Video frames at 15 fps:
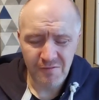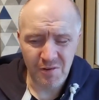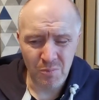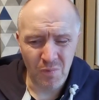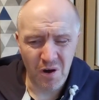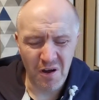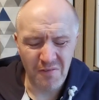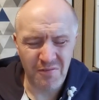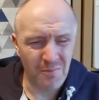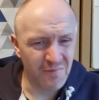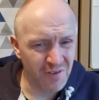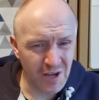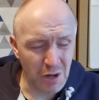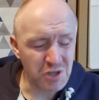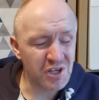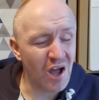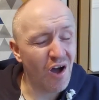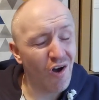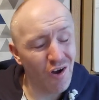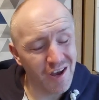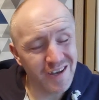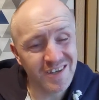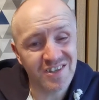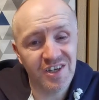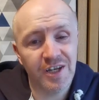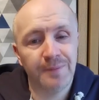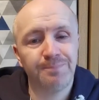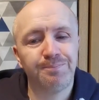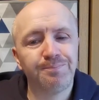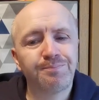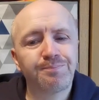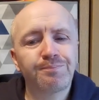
from videos that I'd seen.